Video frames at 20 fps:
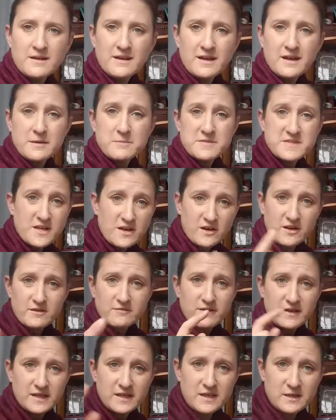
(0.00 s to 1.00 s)
I'm sorry if
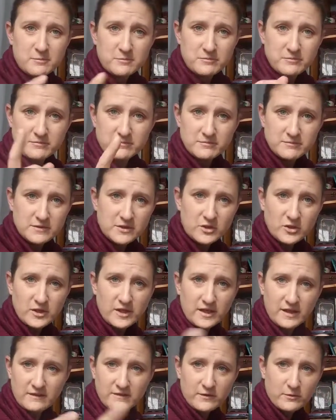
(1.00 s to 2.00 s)
I keep
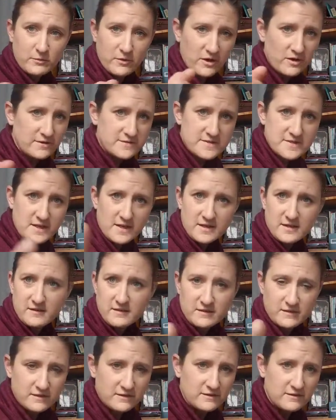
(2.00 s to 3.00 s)
looking at the wrong side of
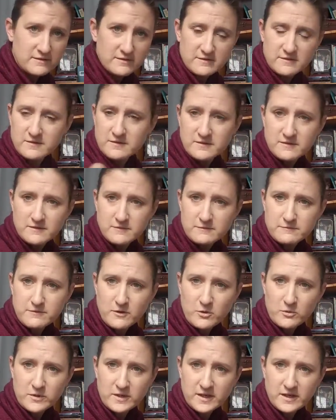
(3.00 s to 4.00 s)
the
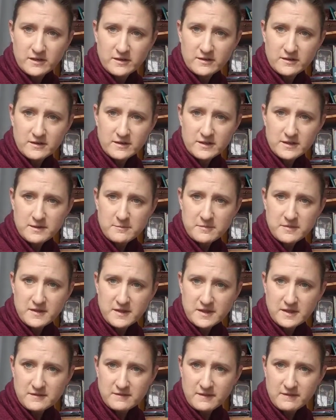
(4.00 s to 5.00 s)
phone here. keep
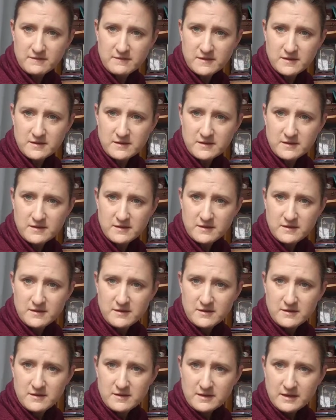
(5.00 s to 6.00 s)
thinking that the
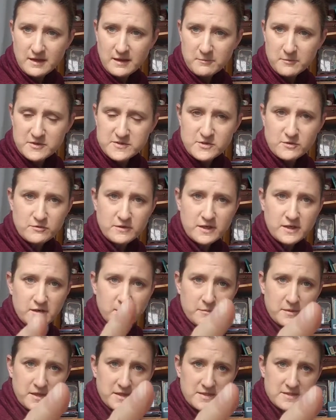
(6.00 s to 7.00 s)
camera is over here,
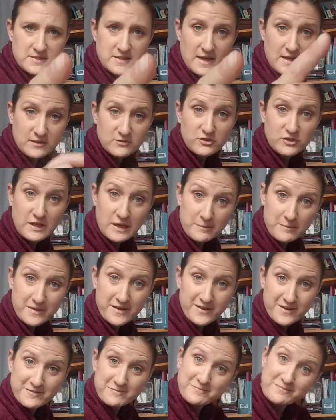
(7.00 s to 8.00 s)
but it's actually up
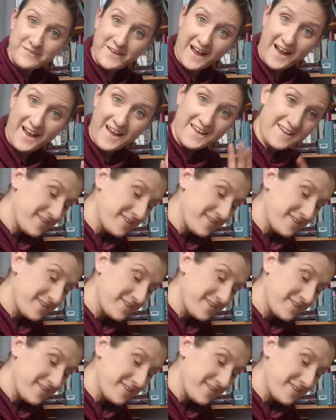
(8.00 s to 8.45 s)
there. Hi.